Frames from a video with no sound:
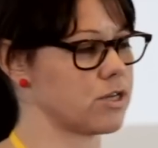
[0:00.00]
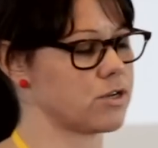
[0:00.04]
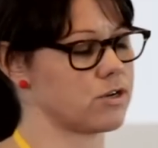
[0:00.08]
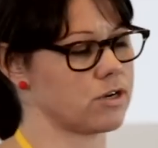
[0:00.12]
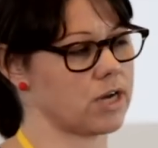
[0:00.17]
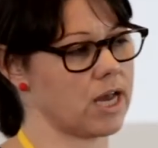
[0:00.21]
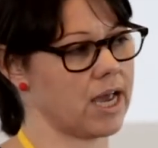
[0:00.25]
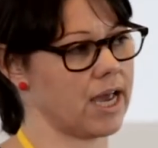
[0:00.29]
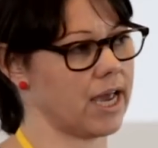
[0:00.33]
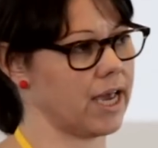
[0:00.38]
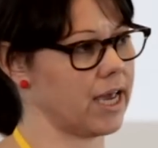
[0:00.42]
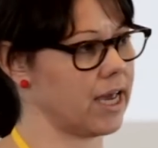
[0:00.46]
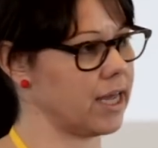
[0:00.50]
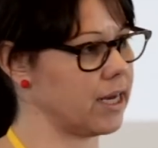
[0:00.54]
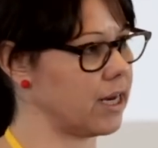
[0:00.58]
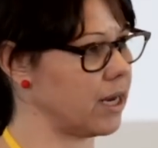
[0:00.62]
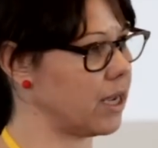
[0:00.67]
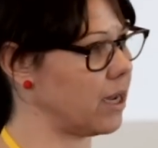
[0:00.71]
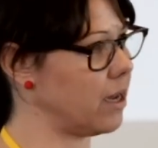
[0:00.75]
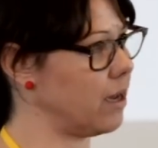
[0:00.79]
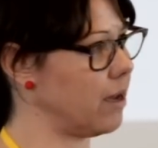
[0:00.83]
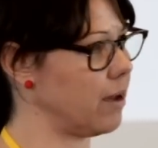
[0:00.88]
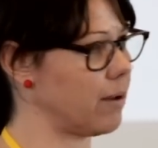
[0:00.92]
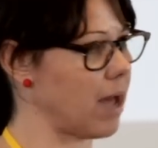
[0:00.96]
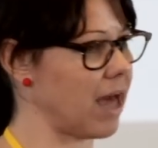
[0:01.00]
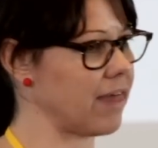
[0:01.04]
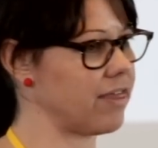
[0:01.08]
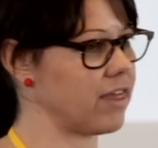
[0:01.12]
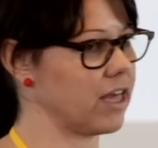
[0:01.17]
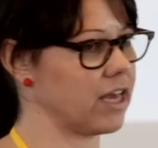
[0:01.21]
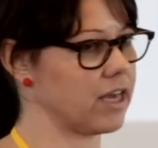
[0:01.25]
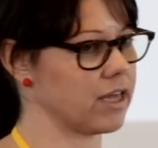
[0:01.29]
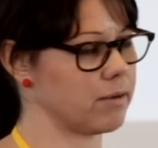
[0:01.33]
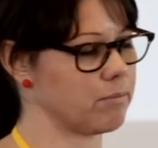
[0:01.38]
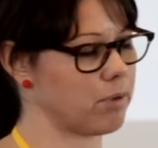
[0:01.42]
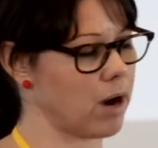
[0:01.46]
yesterday and I
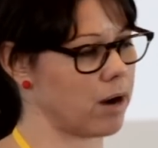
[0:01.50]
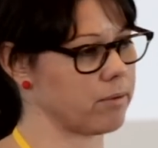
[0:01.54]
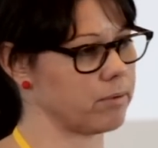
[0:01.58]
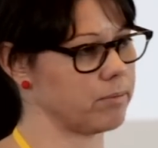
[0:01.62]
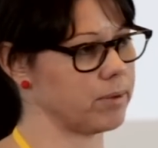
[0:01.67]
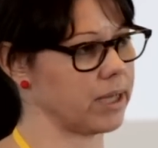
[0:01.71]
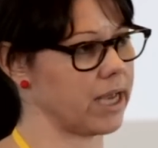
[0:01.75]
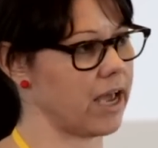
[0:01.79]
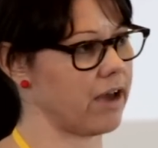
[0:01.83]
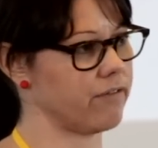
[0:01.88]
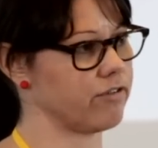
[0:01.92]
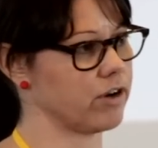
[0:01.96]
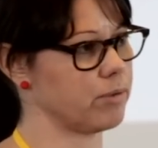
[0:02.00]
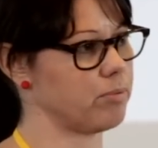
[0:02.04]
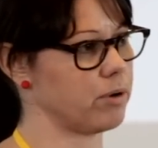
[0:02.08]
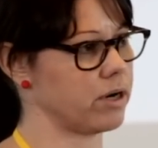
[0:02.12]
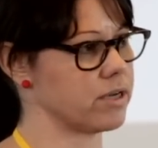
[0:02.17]
think in probably every